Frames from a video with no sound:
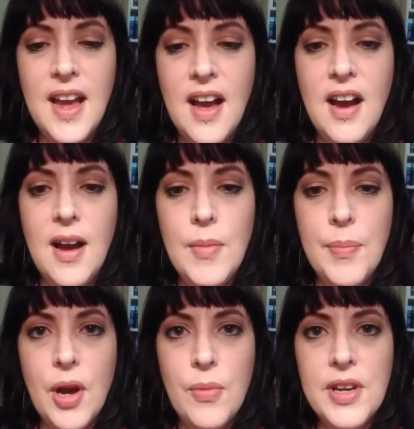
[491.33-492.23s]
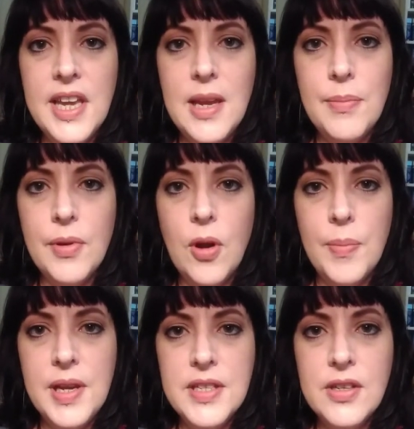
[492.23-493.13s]
But I would keep
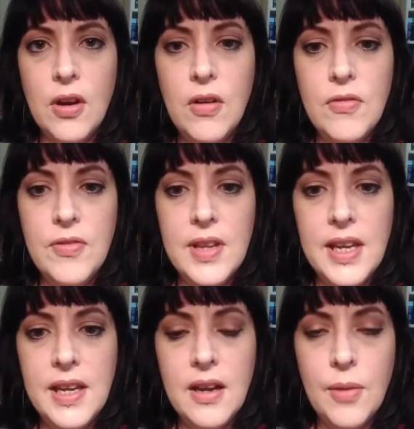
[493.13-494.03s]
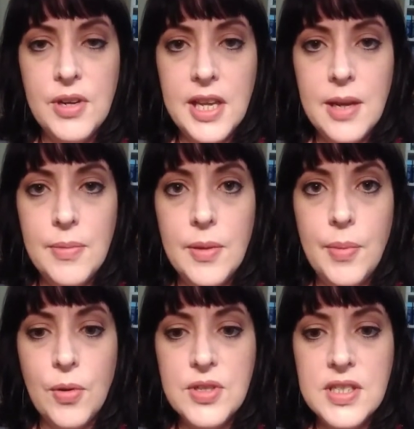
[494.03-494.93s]
copies of I would keep the
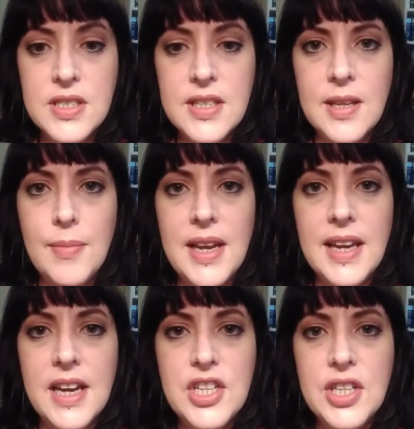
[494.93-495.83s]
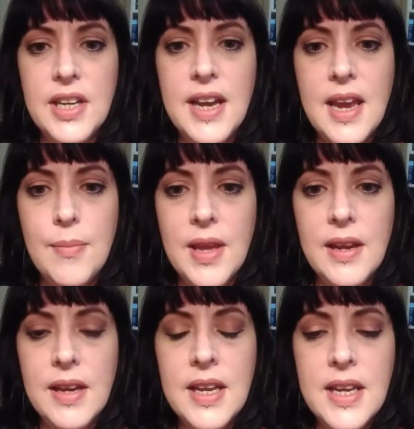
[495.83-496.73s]
boxes that the medication came
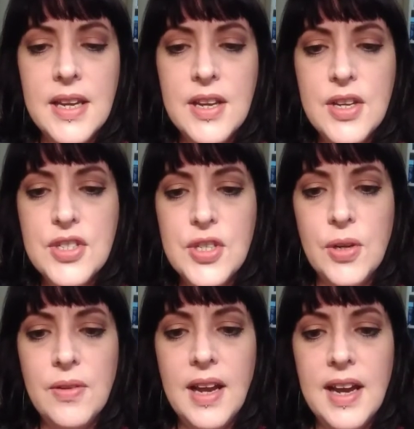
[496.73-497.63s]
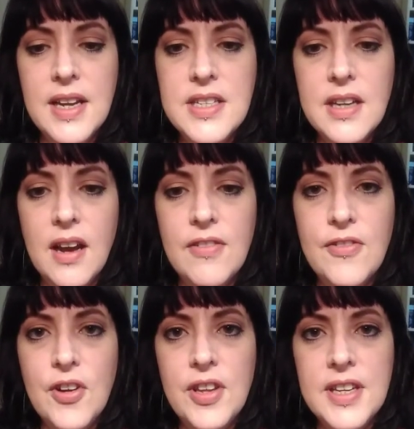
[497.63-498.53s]
in, so that
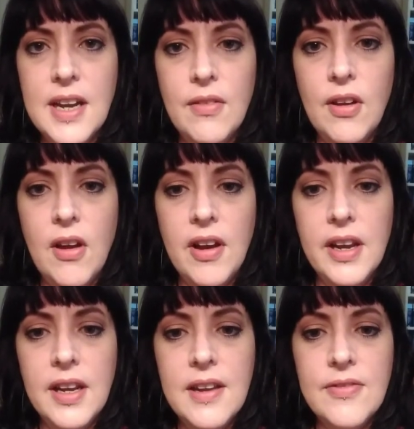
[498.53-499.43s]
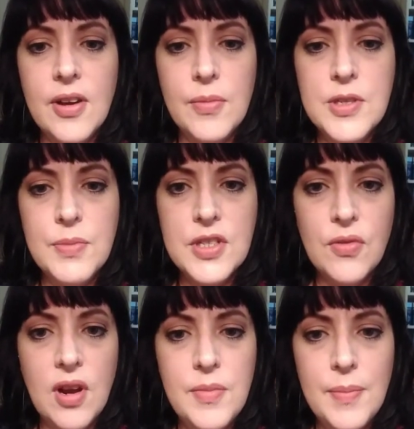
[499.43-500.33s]
further down the line, if I was
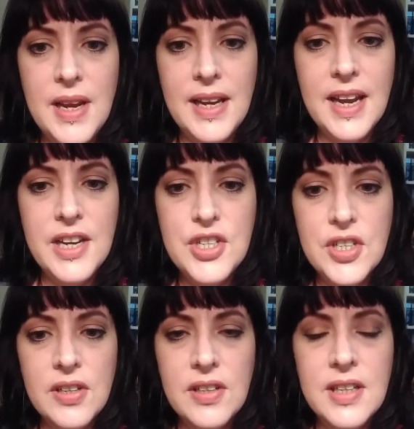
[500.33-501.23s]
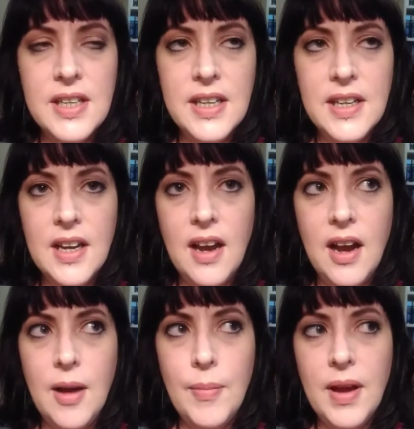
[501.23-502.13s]
prescribed a medication,
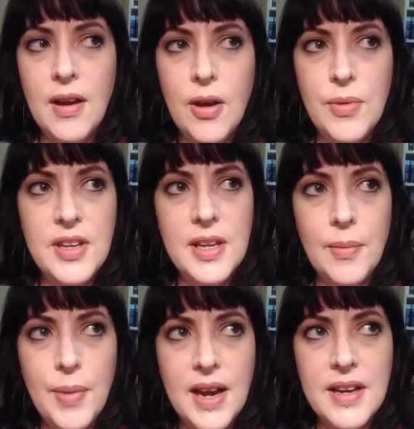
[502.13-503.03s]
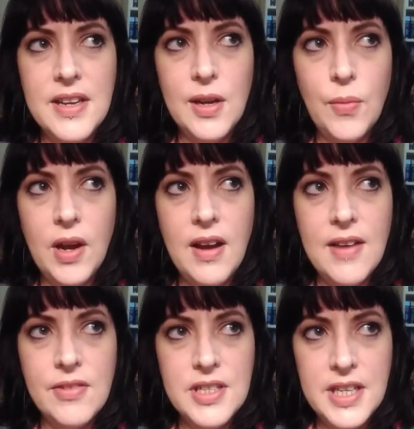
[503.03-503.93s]
I would think back and think, well,
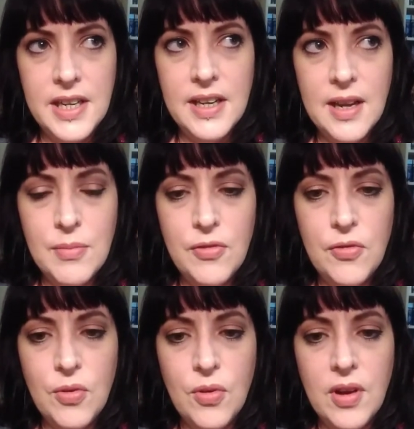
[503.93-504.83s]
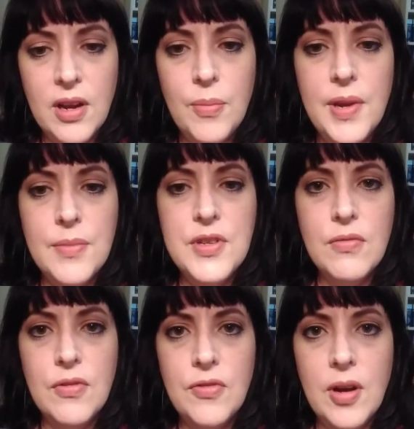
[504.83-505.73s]
have I taken that before? And I'd be able to
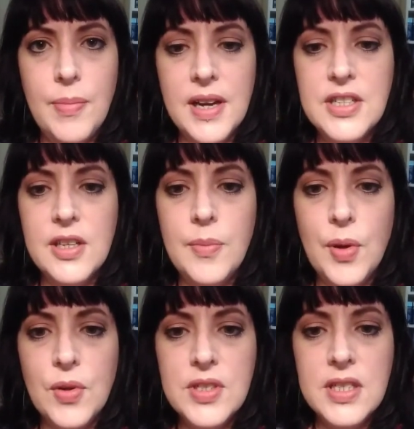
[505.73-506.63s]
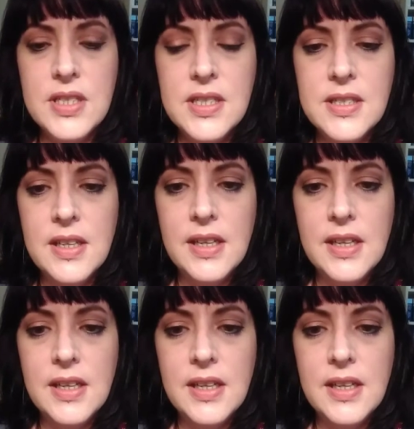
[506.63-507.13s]
refer back to the boxes.